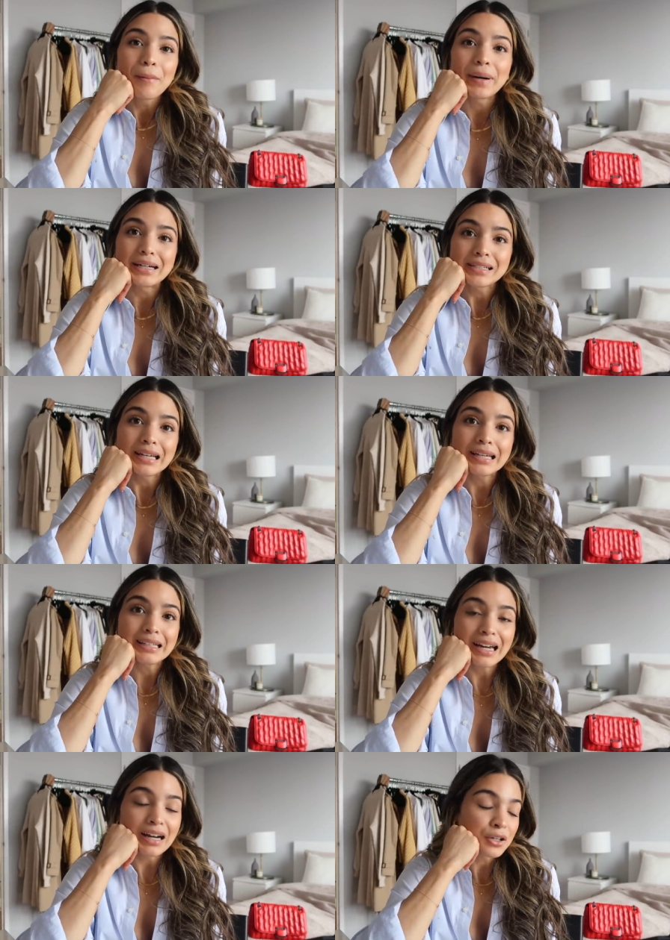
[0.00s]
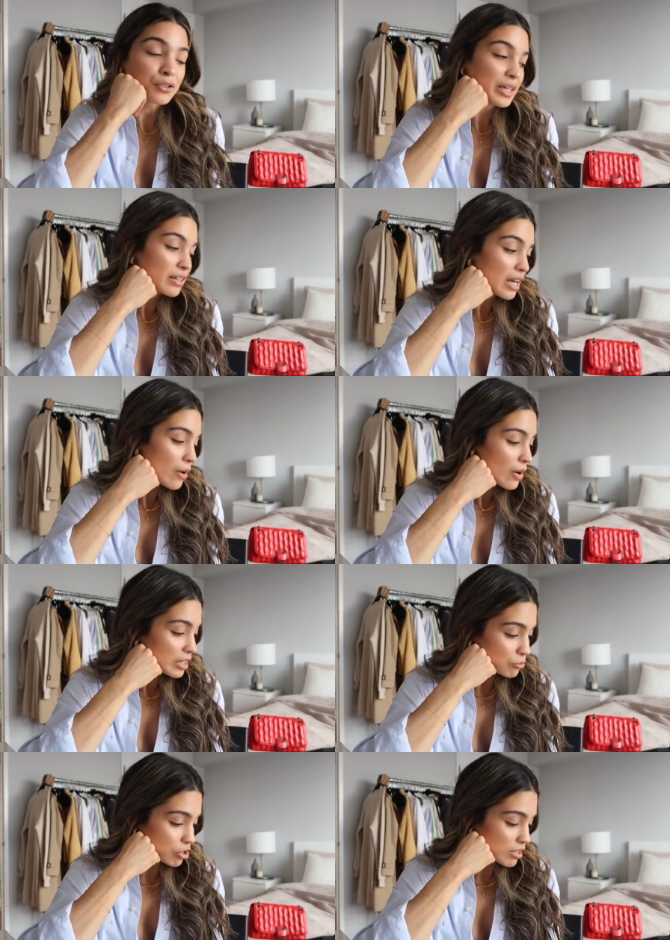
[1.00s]
But yeah, right now I
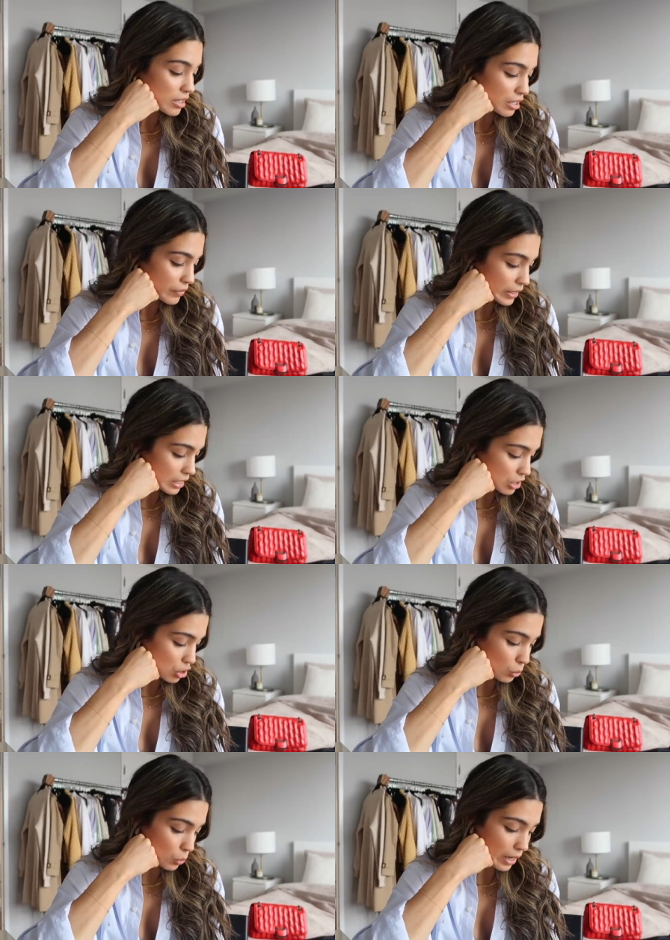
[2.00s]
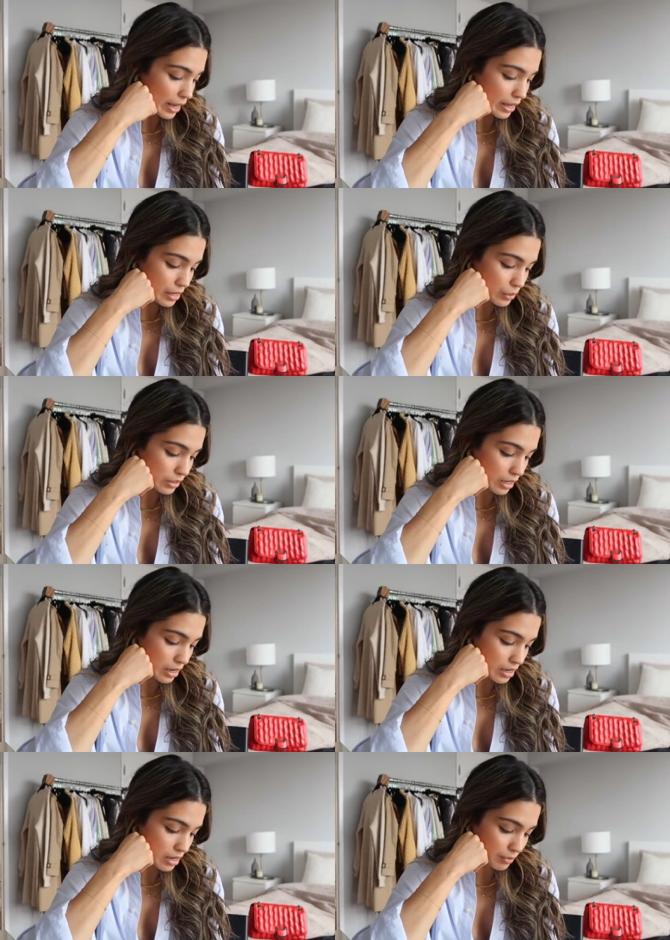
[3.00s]
am just getting ready to head out.
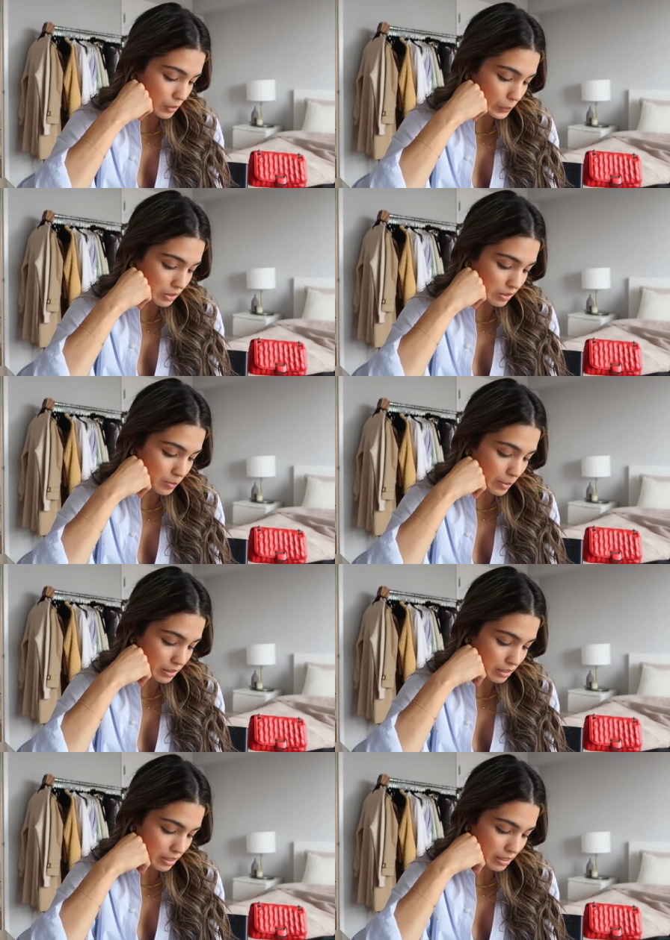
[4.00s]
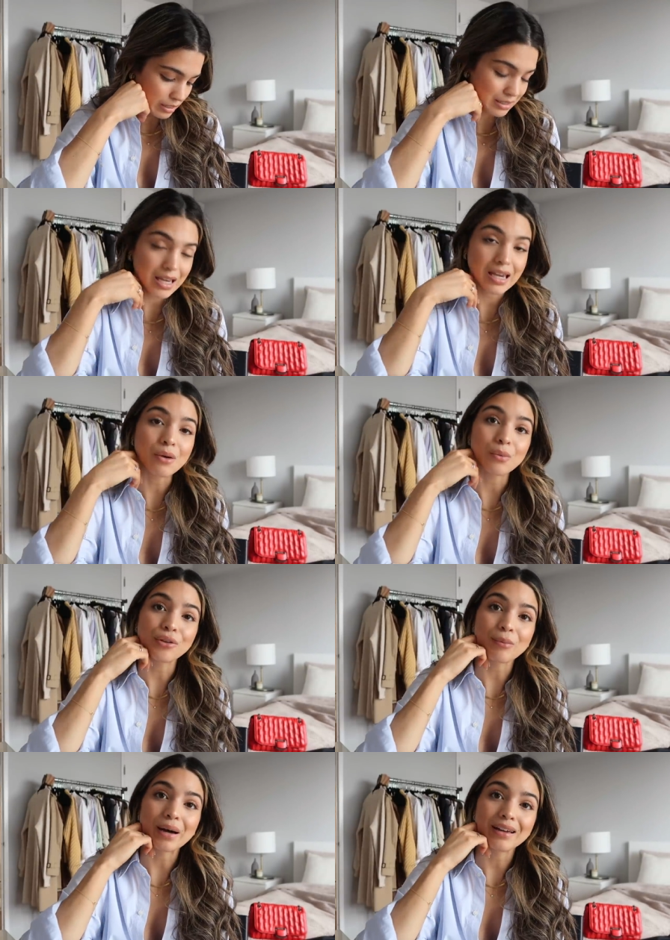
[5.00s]
I am going to spend a day
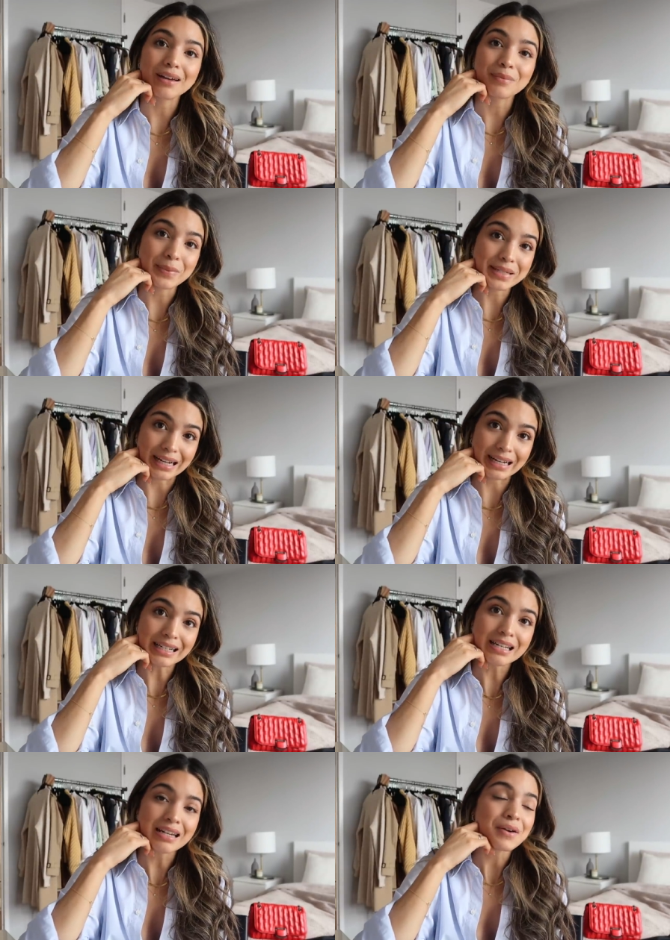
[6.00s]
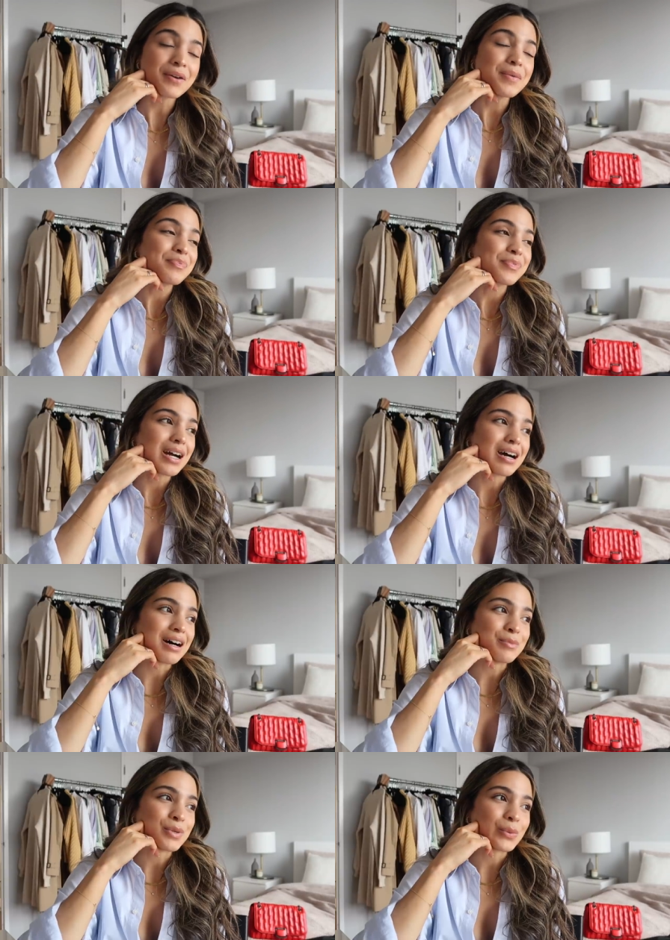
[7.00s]
with my mom and dad.
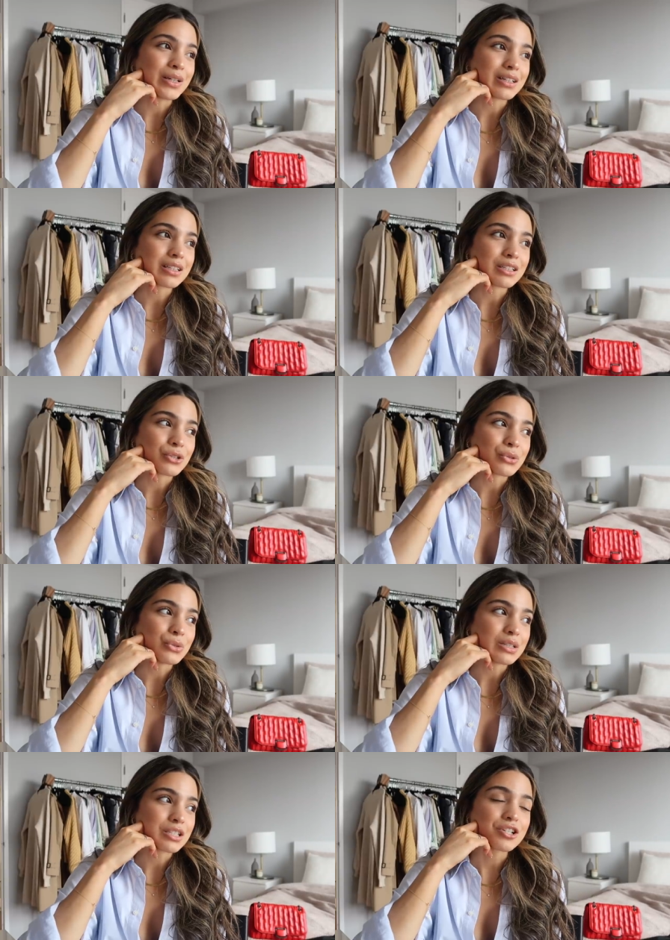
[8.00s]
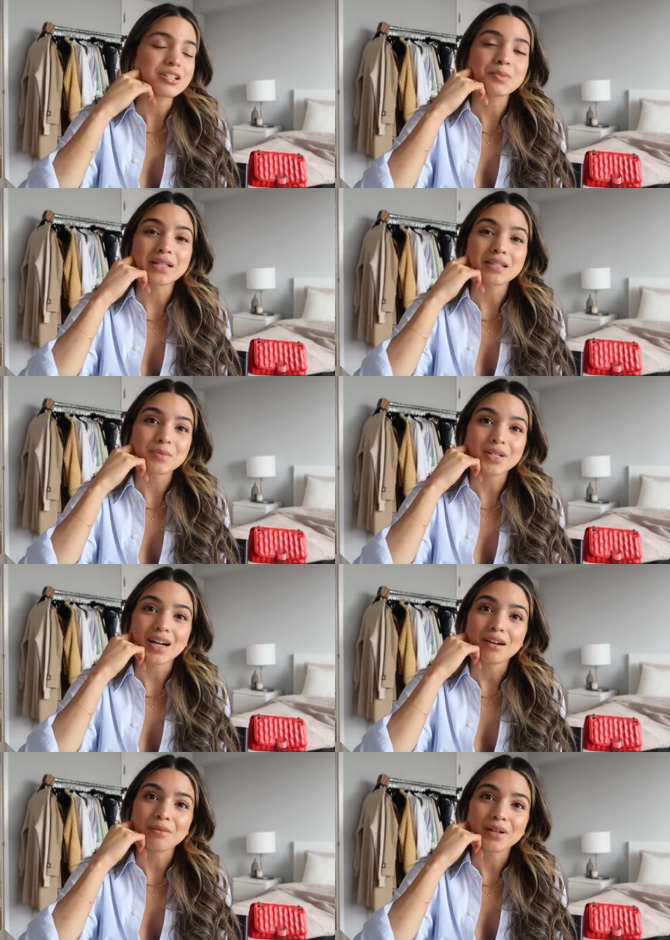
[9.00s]
Um, we are going to do just spend some
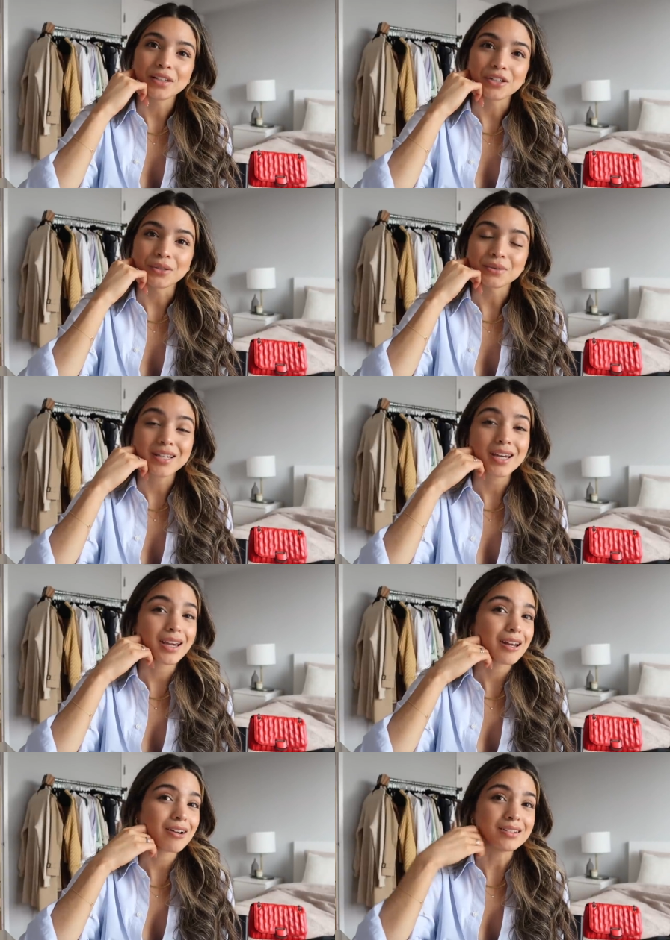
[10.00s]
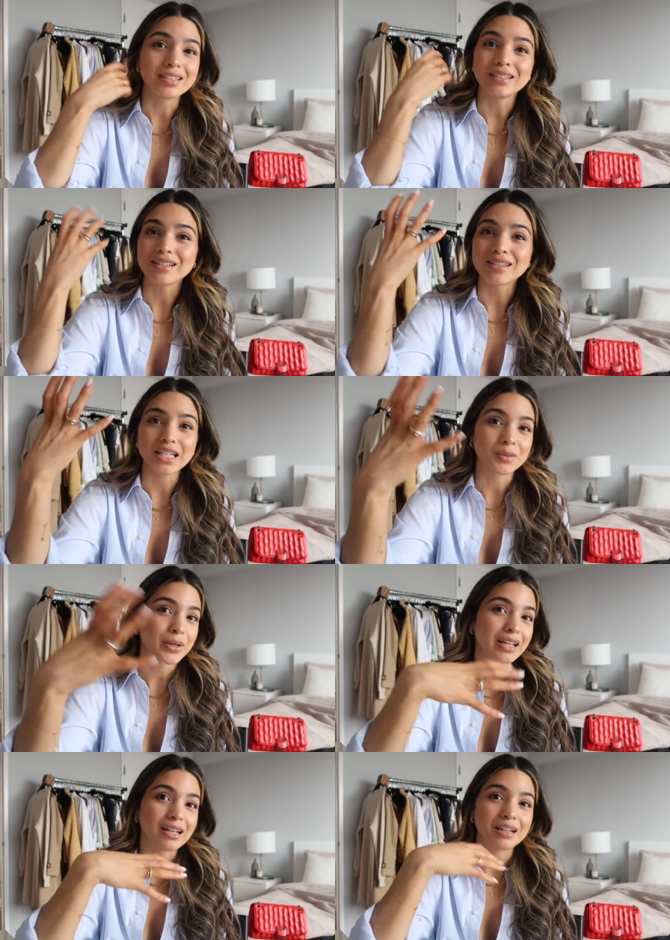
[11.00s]
time, you know, taking it all in and
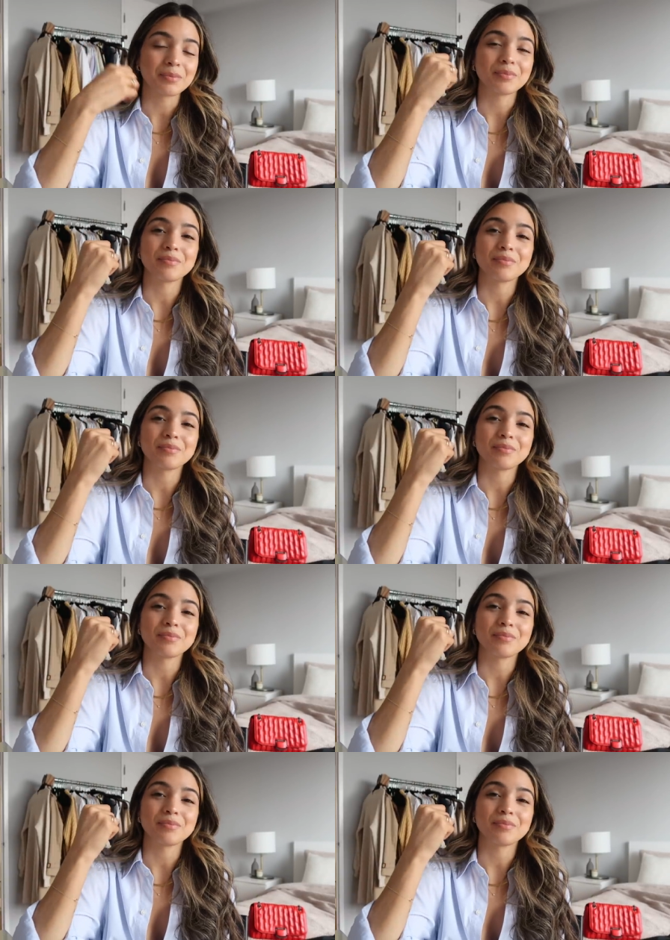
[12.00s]
celebrating